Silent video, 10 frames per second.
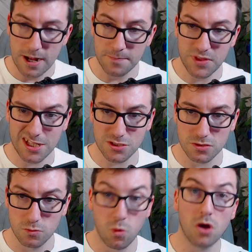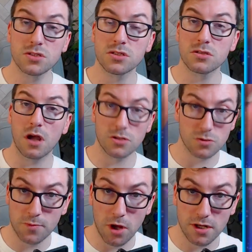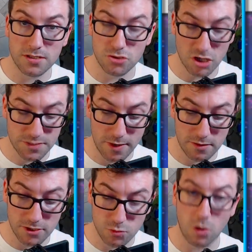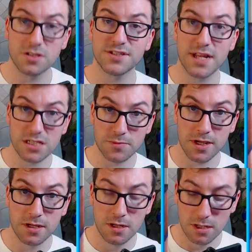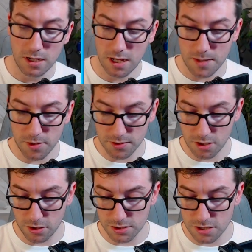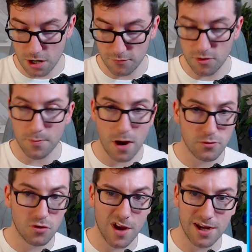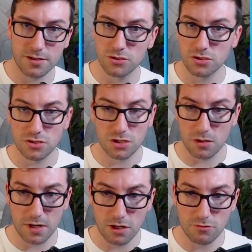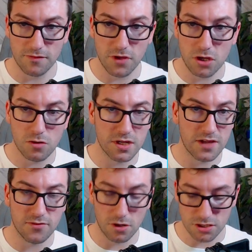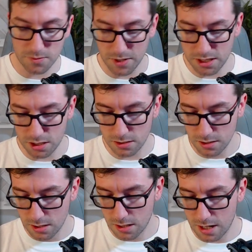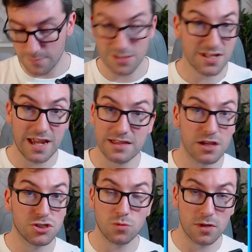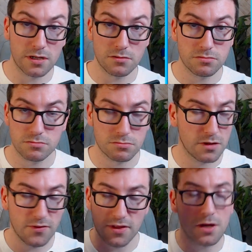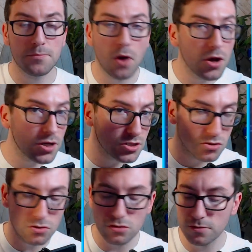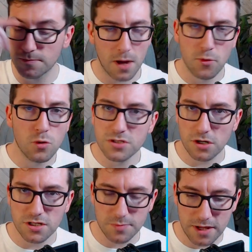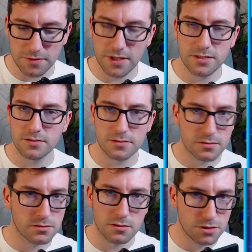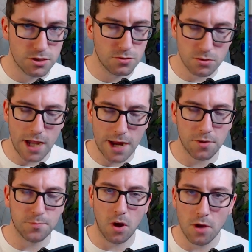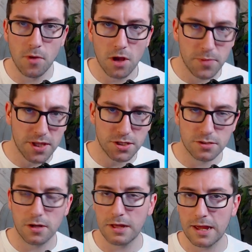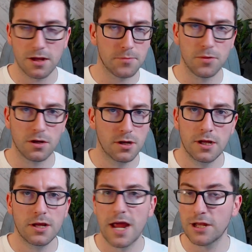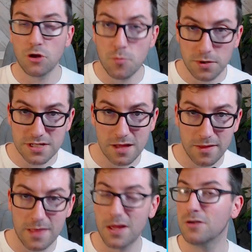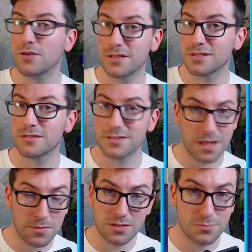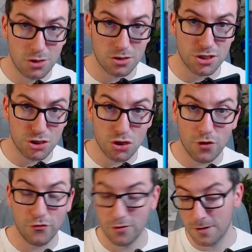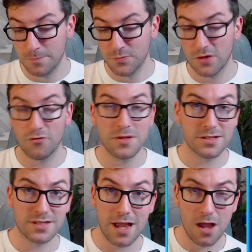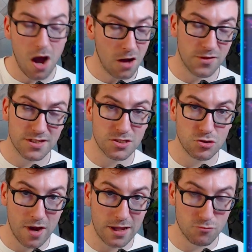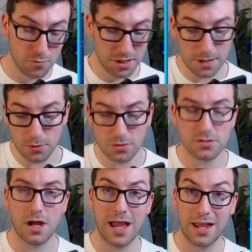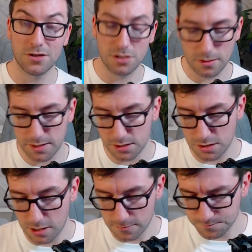This was, I just want to be honest and transparent, this was sent to me by the guys over at PokeGrade just to do a little review and give an honest opinion. So take that as you will. If you think I'm biased, or I'm always honest about things, you cannot buy my opinion, okay? I'm not any companies out there that are looking to send me some dodgy stuff for me to say, oh, this is great, rub your nipples. I ain't gonna do it. So